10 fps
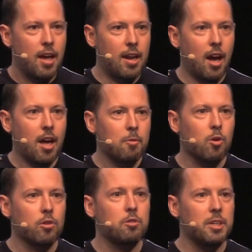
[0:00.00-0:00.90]
And I'm
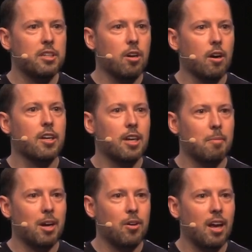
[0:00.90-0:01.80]
going to be talking
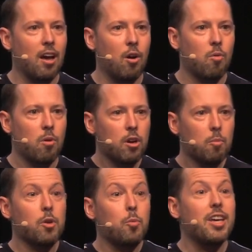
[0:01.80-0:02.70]
about how
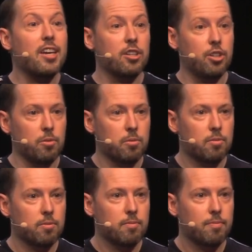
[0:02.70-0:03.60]
what we can do
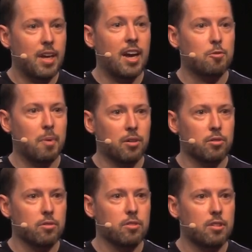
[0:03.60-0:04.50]
as
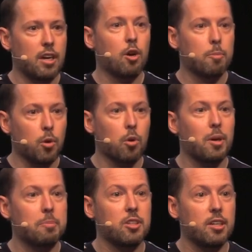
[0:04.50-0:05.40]
browsers to help your
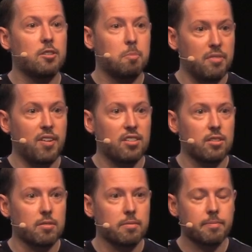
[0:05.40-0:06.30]
websites be faster.